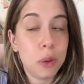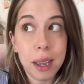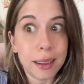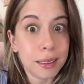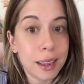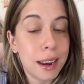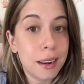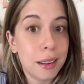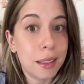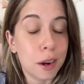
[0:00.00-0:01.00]
yes,
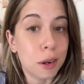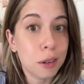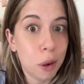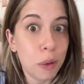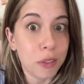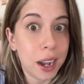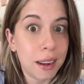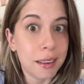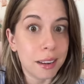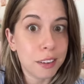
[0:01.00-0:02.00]
edited their code of
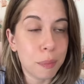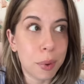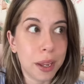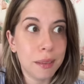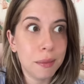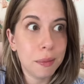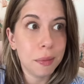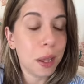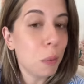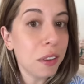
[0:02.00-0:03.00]
conduct, but
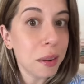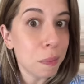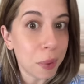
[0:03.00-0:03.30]
it wasn't